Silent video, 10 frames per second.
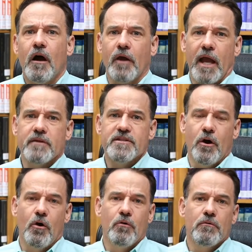Okay,
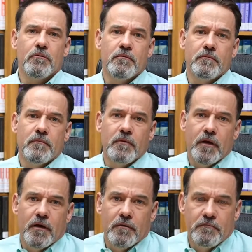so
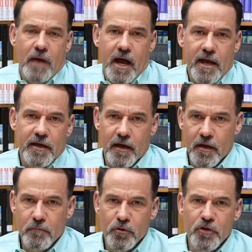
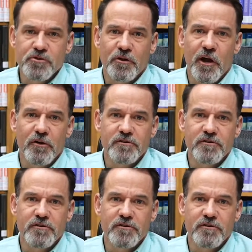my producer here